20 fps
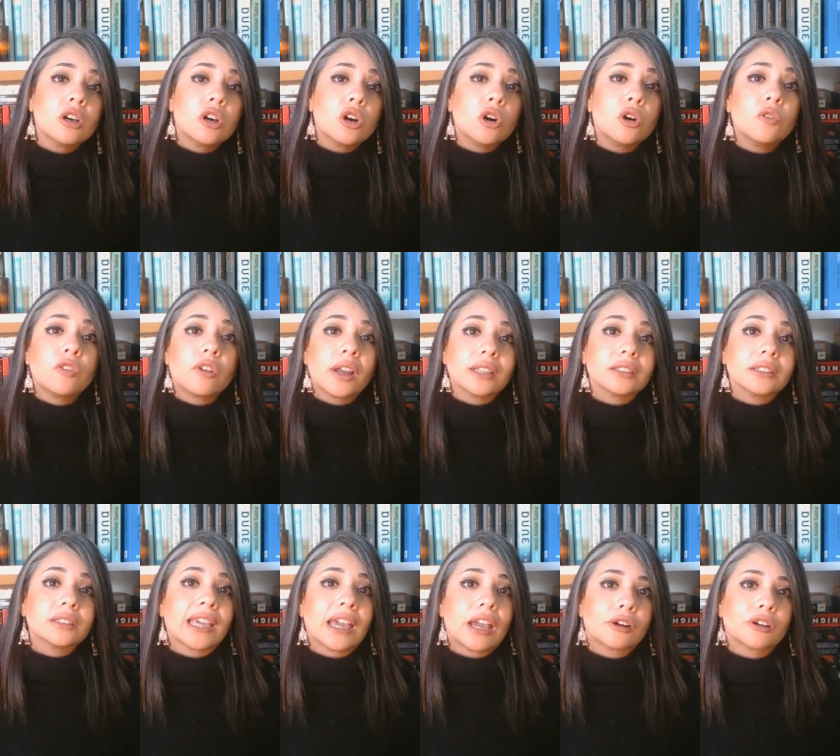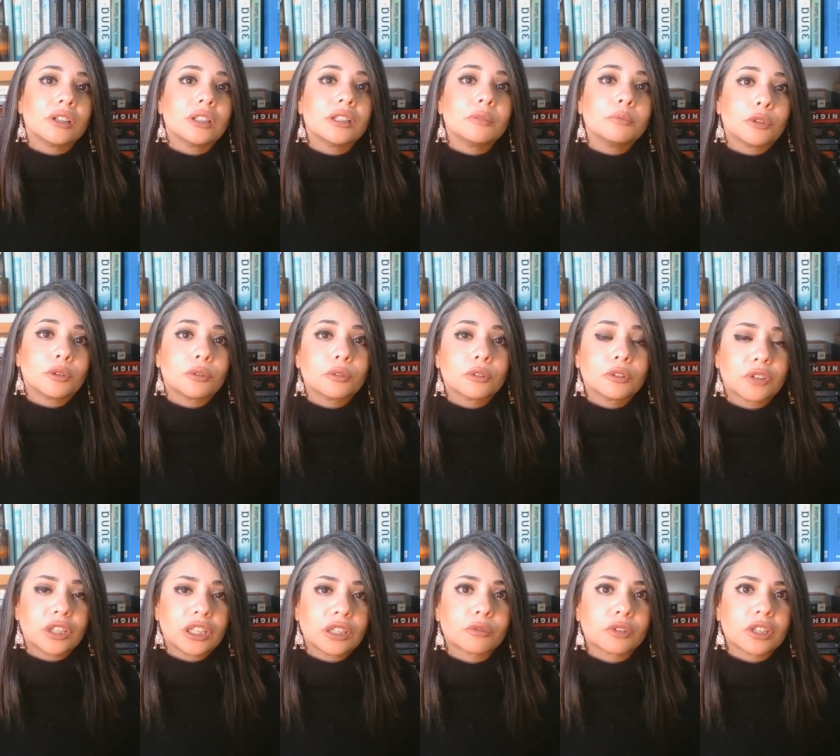over at Carolyn
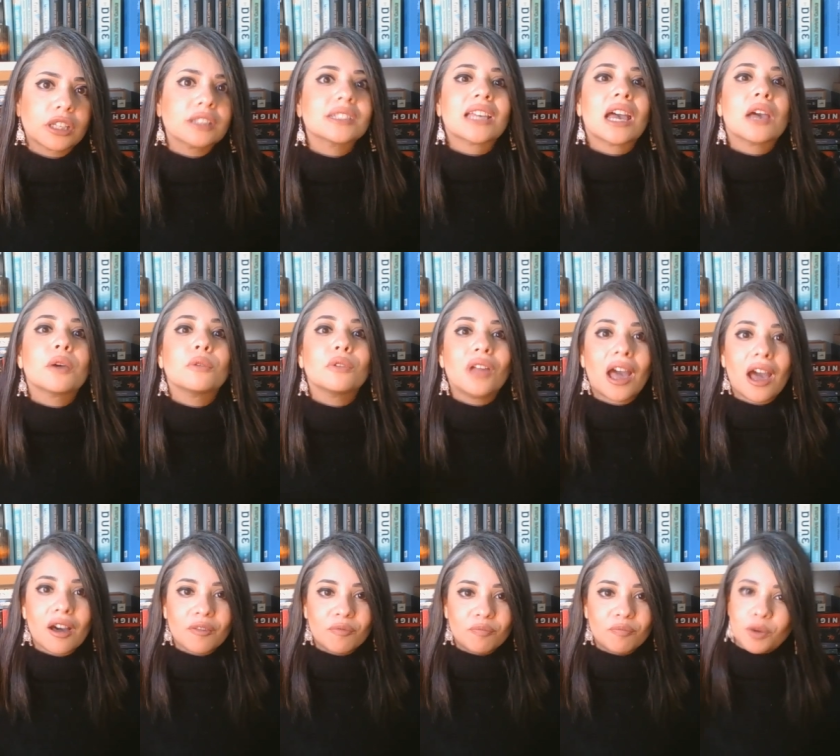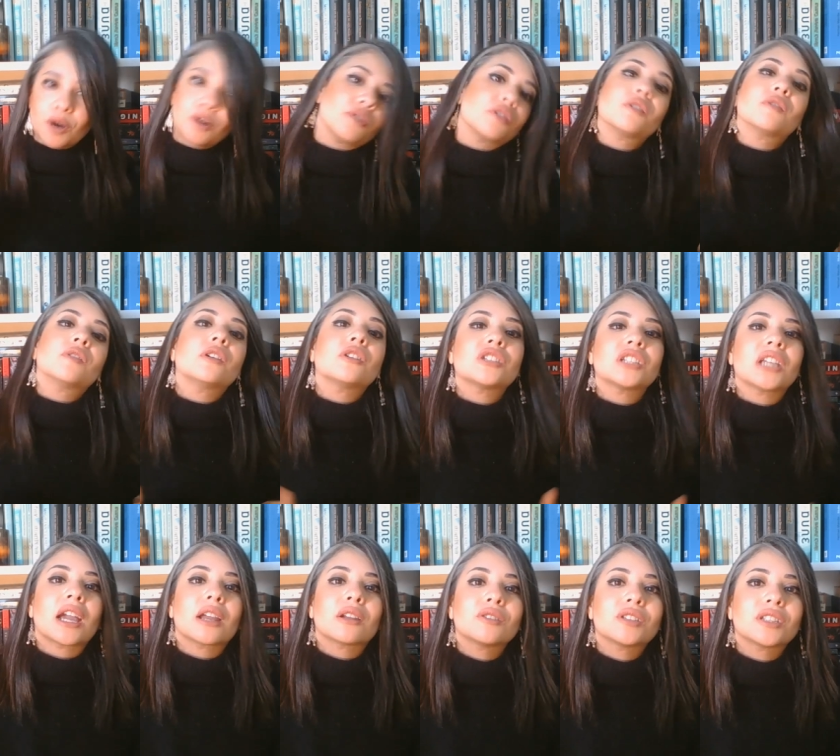Marie Reads. I will have both of their
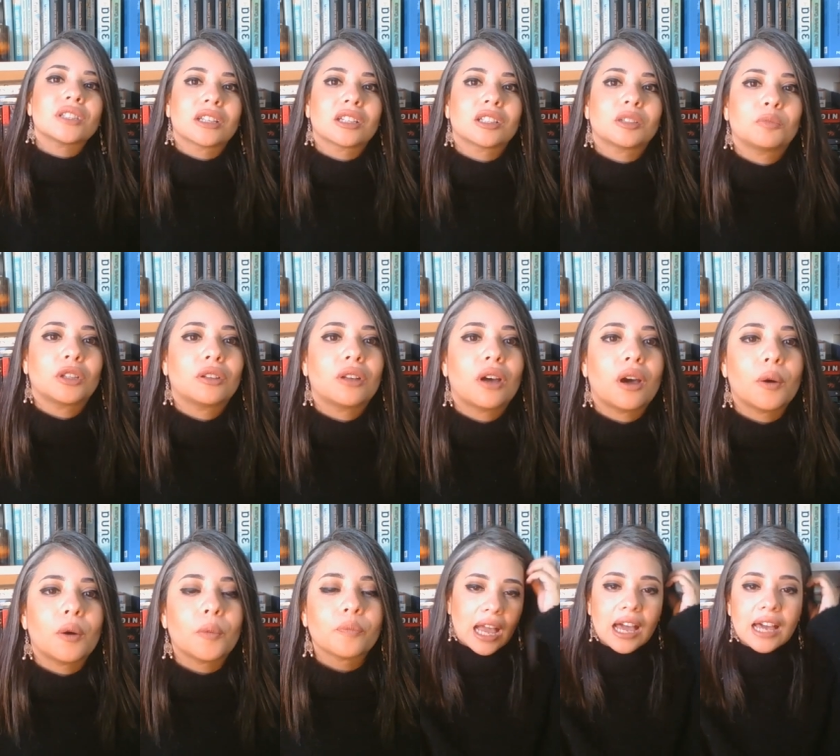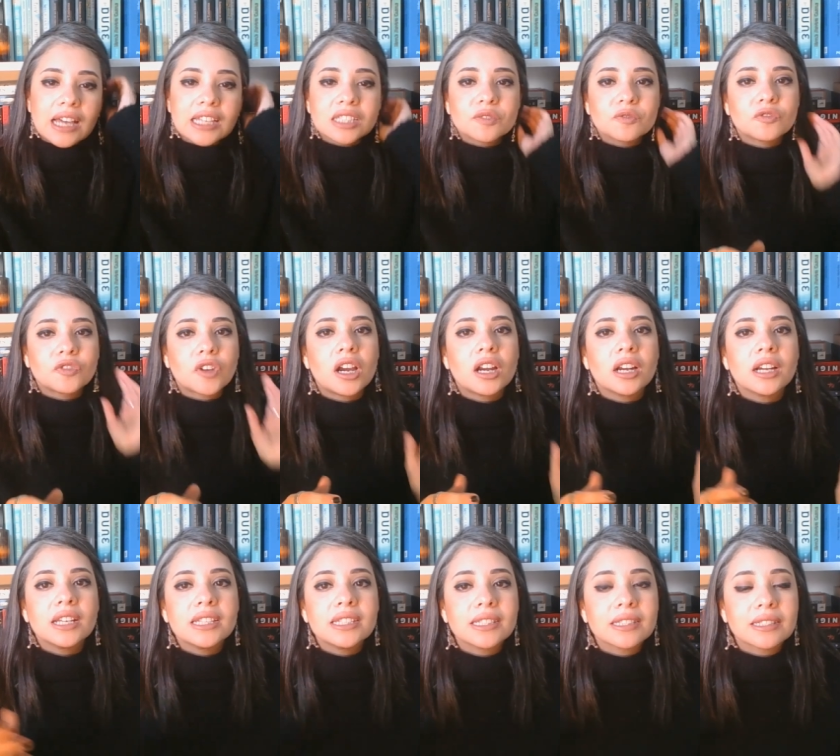channels linked below. As far
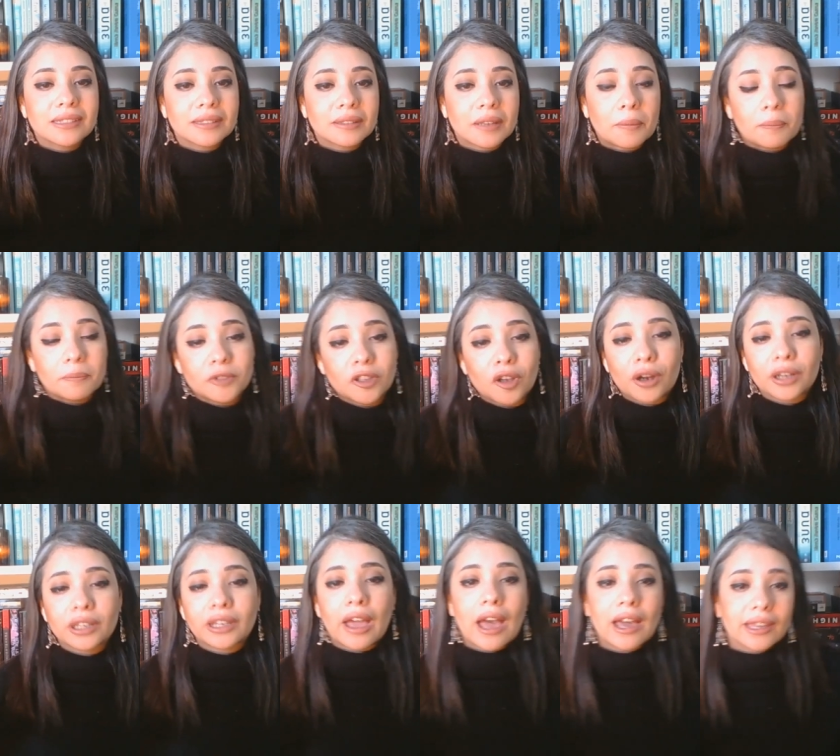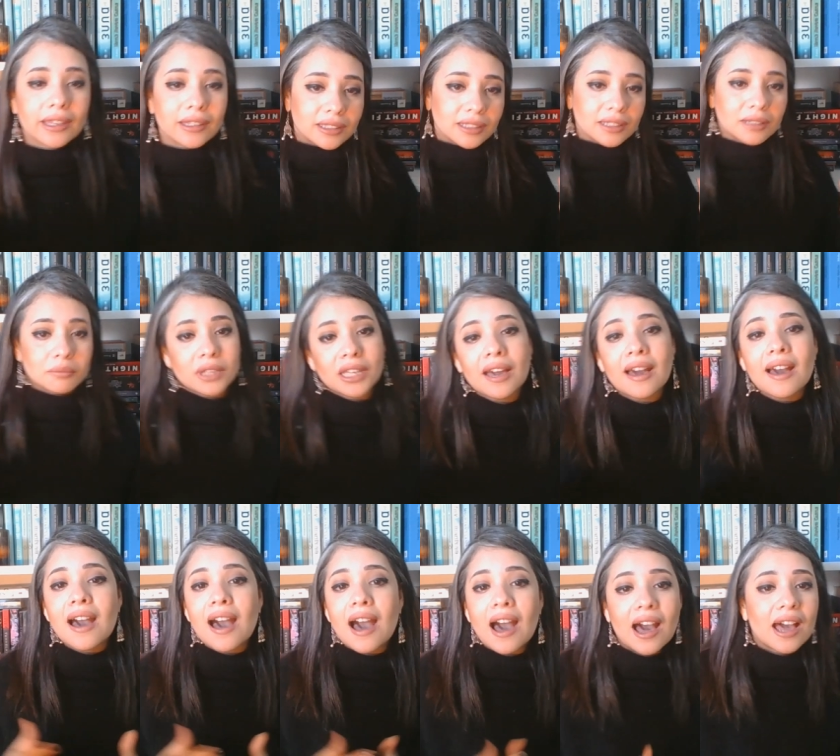as Dark Academia,
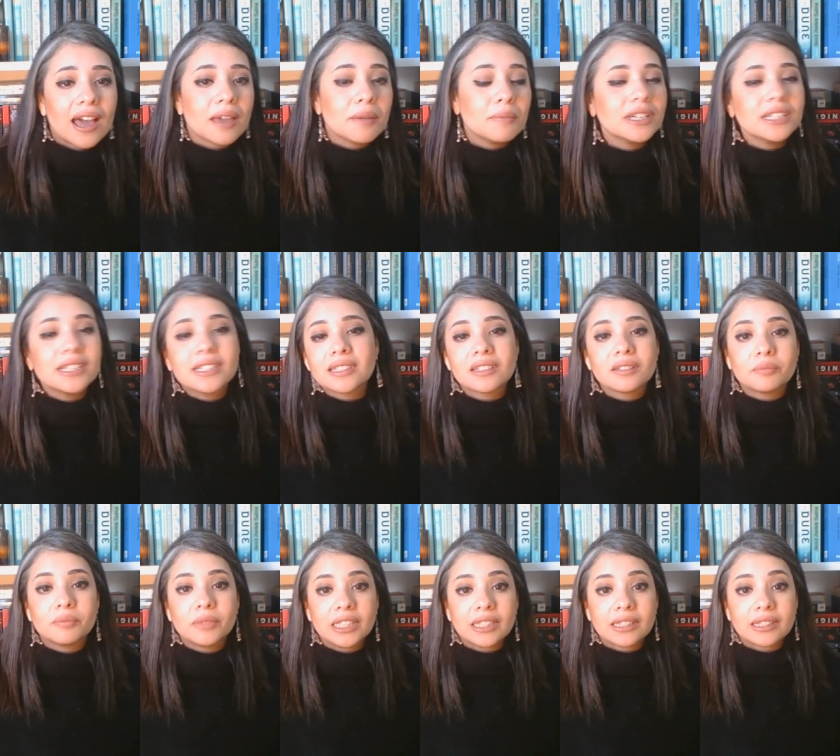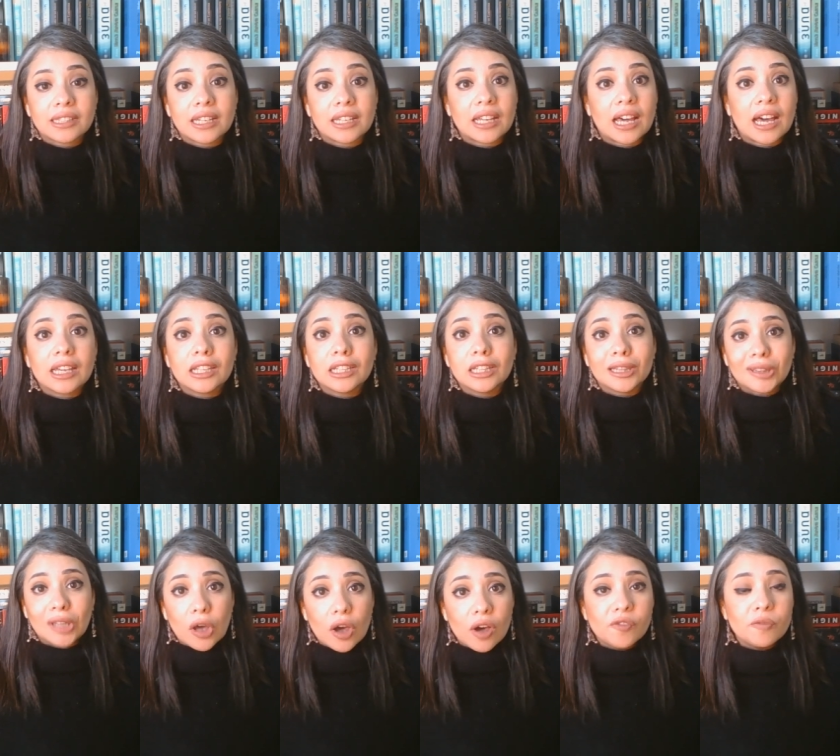I must admit that I
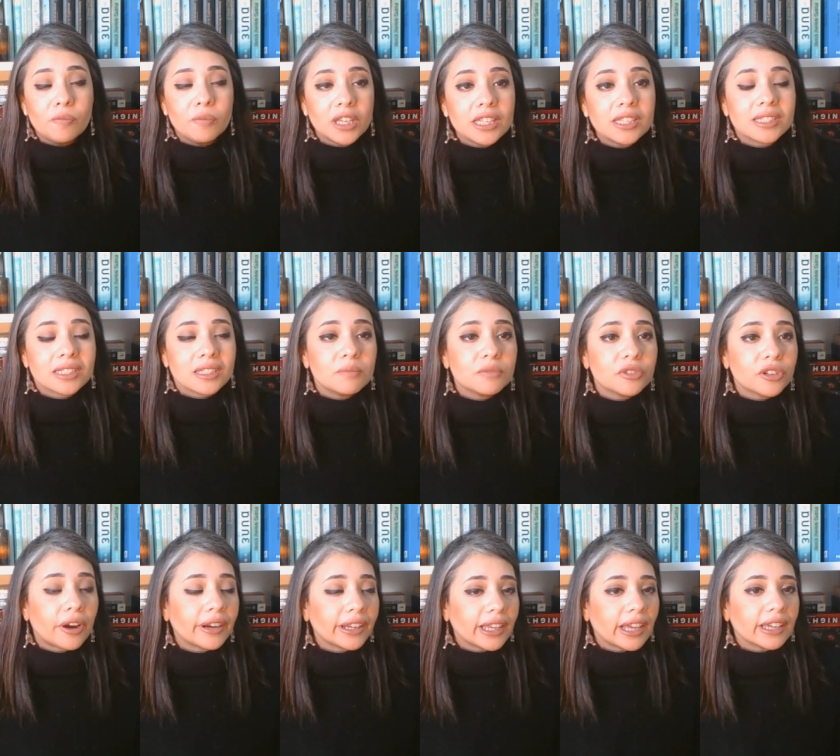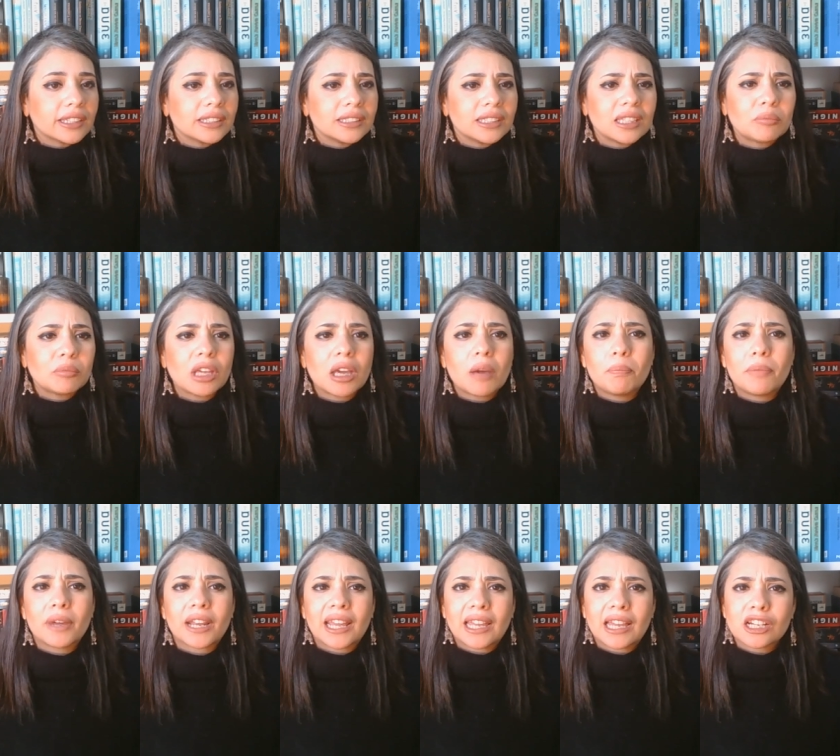love me some Dark Academia,
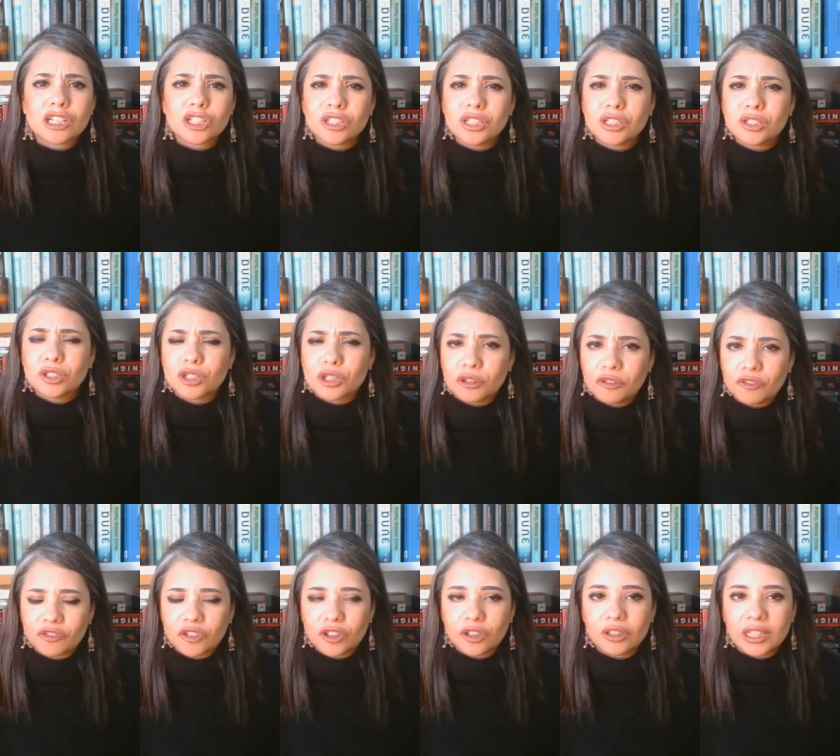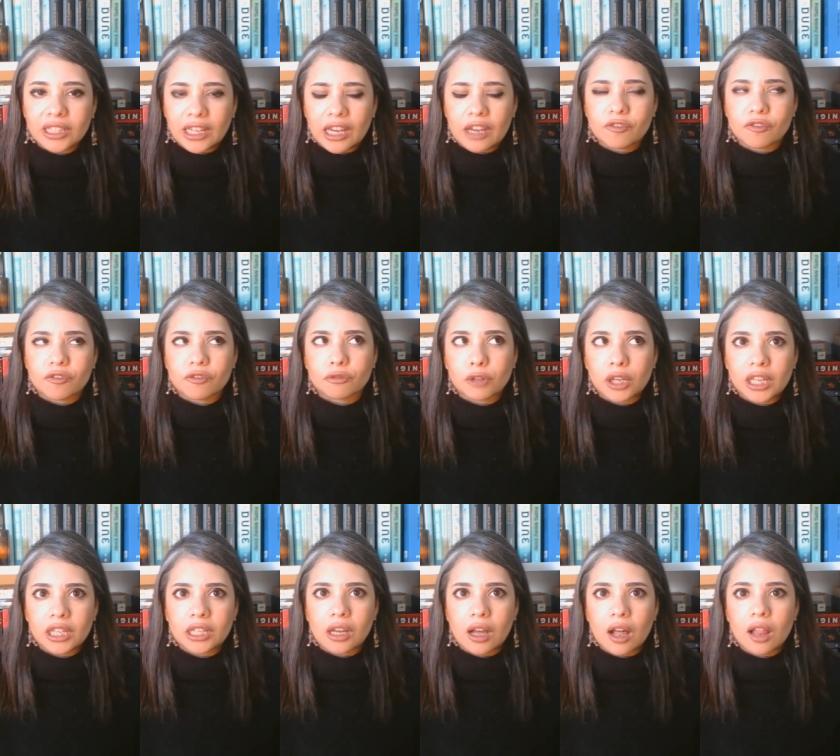but I actually don't feel like I've
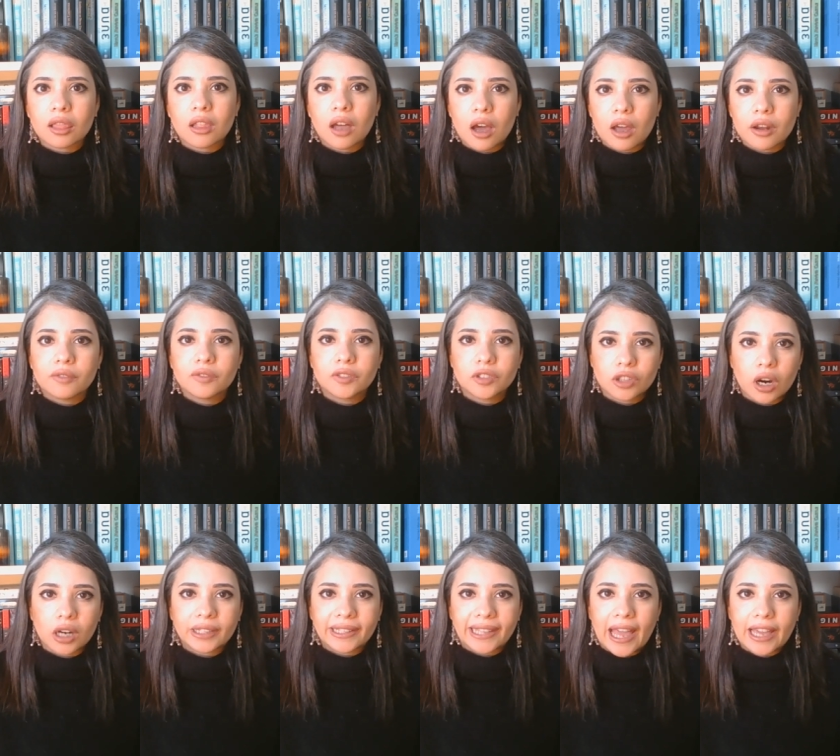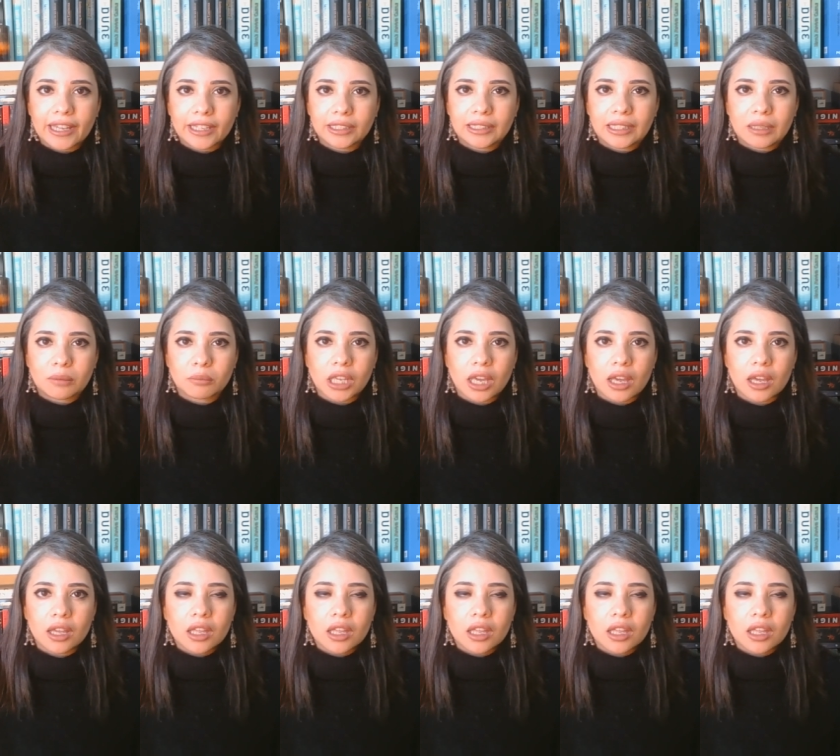read a lot of Dark Academia.